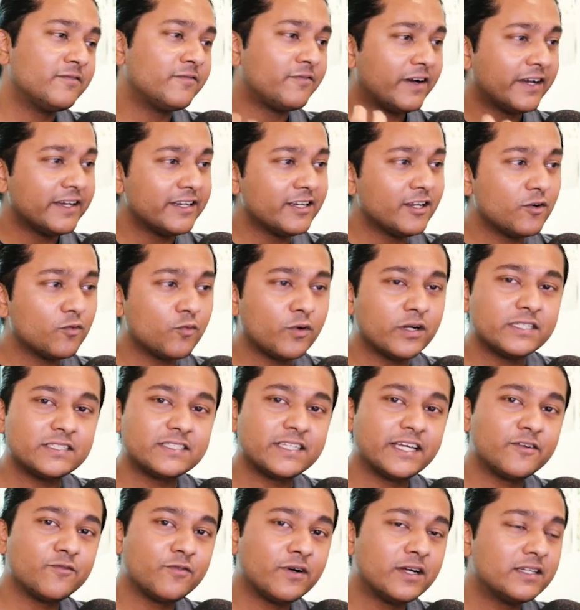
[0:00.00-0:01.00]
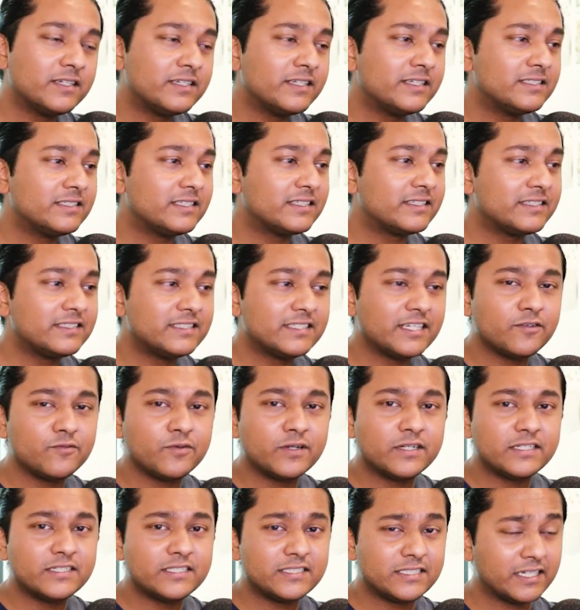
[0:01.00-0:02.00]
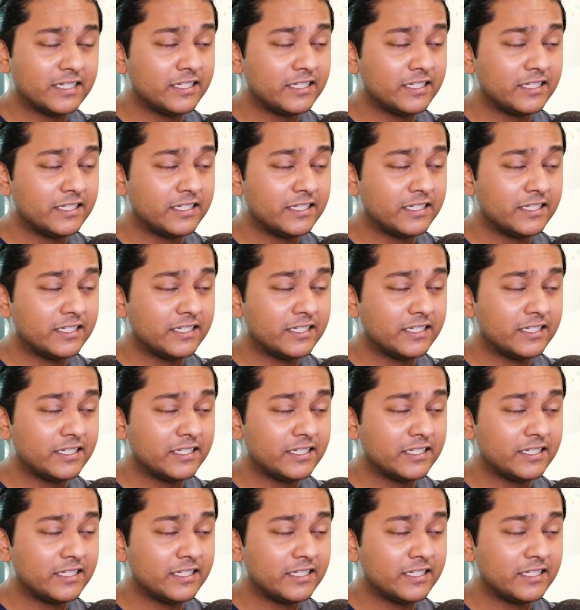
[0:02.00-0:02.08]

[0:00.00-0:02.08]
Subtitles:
find out what is the advantage and disadvantage.